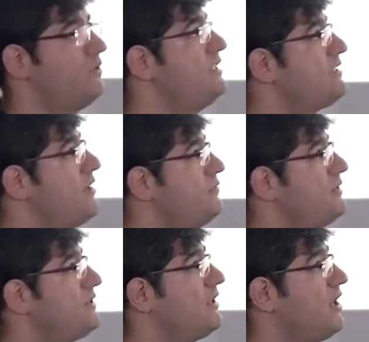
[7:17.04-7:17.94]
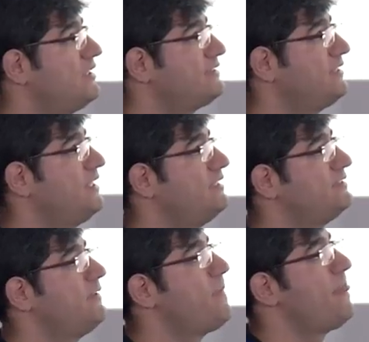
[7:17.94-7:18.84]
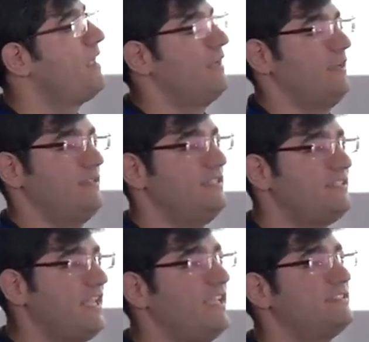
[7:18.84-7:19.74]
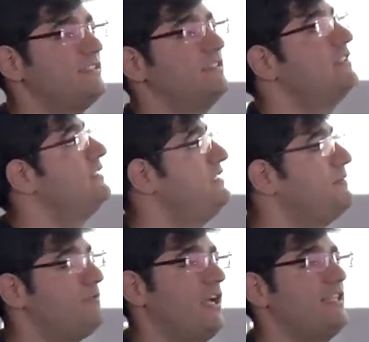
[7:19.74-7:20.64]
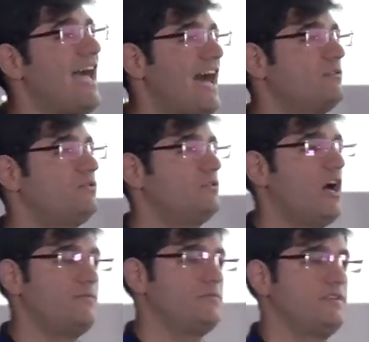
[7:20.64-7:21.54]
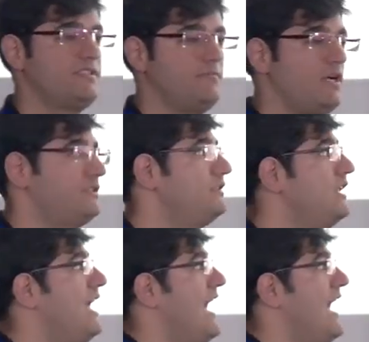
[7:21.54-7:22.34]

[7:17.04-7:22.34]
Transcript: So these computational constraints uh, dictate Deeplite how to optimize the model.